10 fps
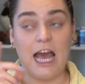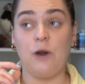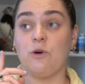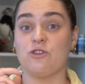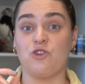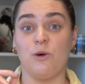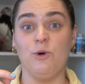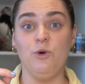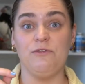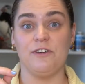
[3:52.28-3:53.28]
I once saw a
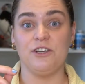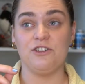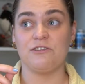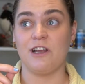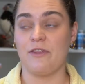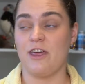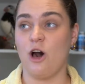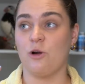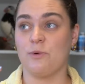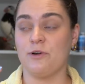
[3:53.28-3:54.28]
moonfish down the
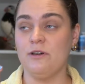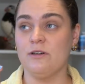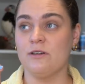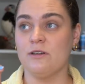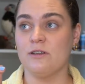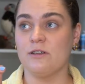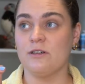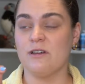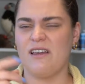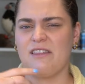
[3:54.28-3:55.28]
harbor.
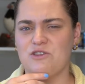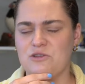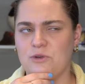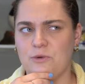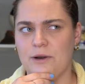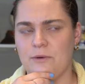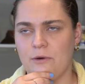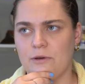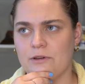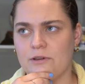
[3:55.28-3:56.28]
They're super rare
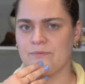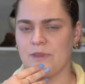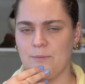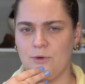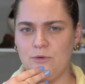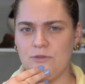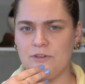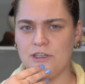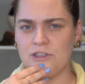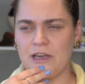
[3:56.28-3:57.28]
though.
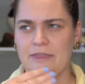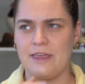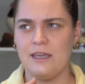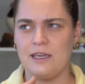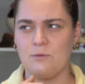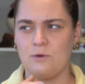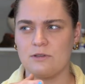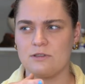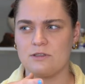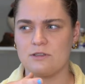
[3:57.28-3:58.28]
Moonfish, I think it
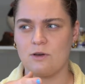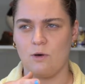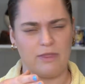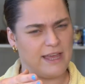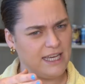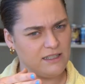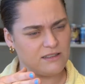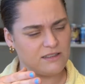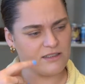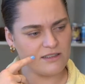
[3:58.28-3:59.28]
was called that.